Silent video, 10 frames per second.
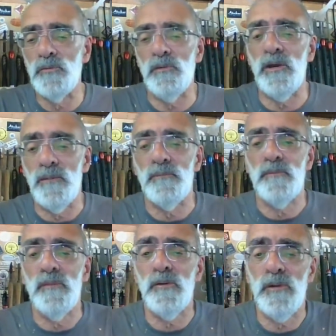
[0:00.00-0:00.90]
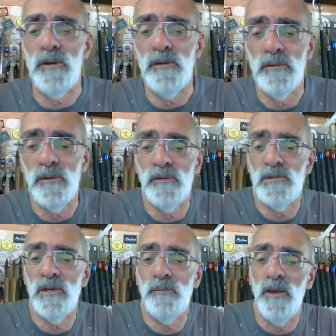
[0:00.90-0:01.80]
Yeah, okay, I'll
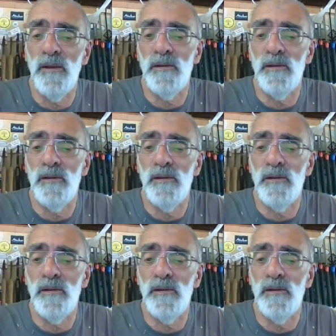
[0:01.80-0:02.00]
accept that,